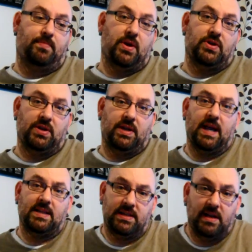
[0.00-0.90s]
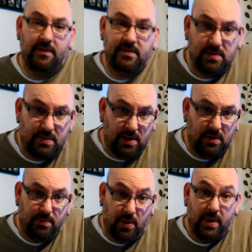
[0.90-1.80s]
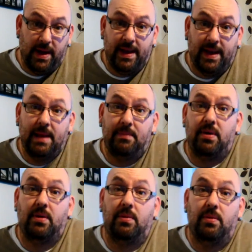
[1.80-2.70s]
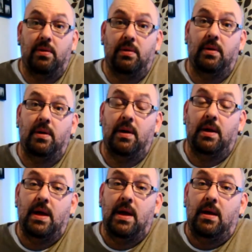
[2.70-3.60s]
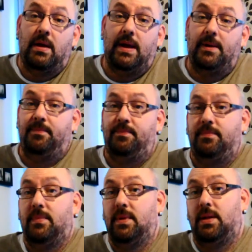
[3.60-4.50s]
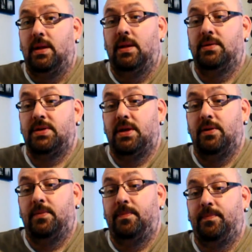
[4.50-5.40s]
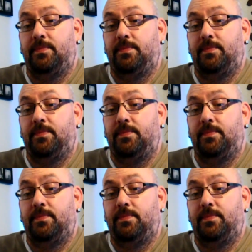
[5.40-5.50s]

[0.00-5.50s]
person gets enough to put in a brew. Yeah, you know, so